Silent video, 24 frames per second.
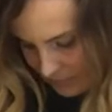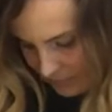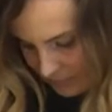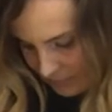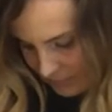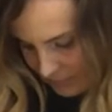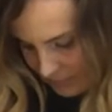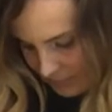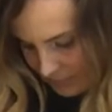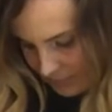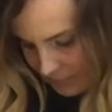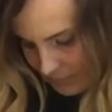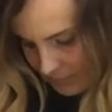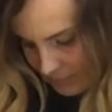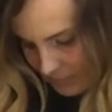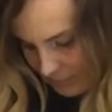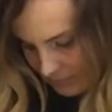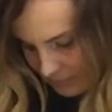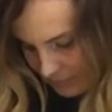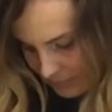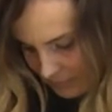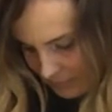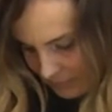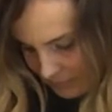
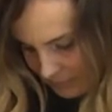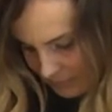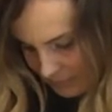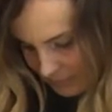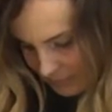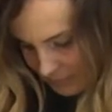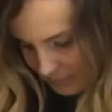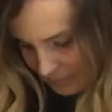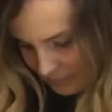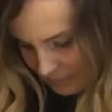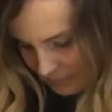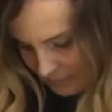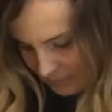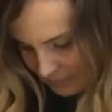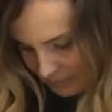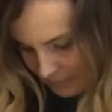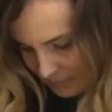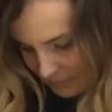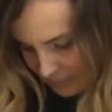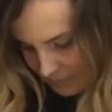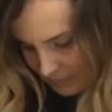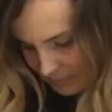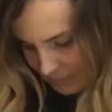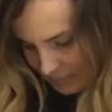
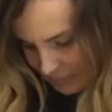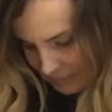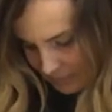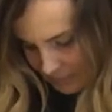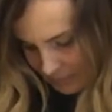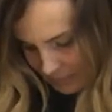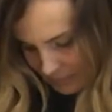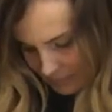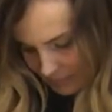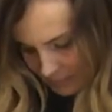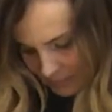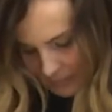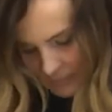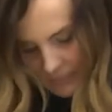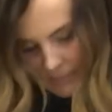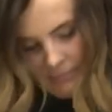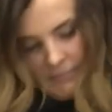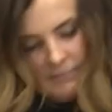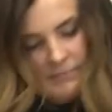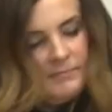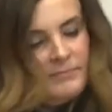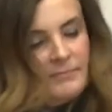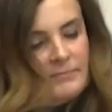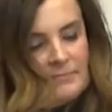
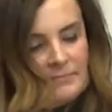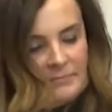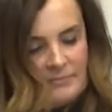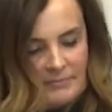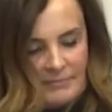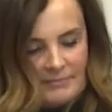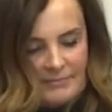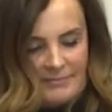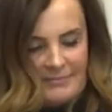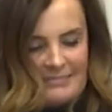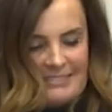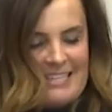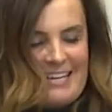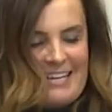(not speaking)